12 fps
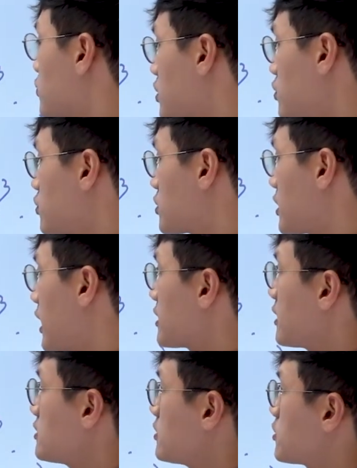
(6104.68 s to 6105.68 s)
can use the
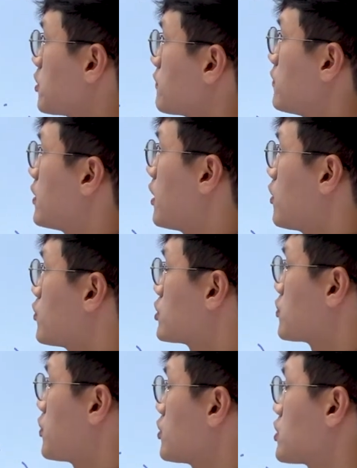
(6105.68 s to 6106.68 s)
identity over there, which
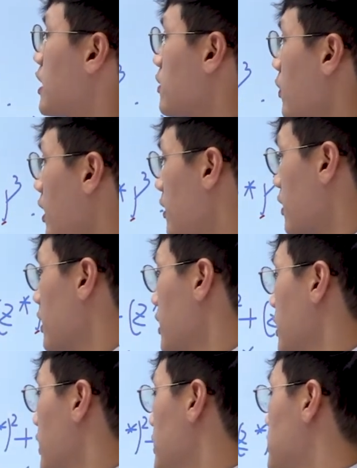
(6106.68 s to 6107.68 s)
was then what? It's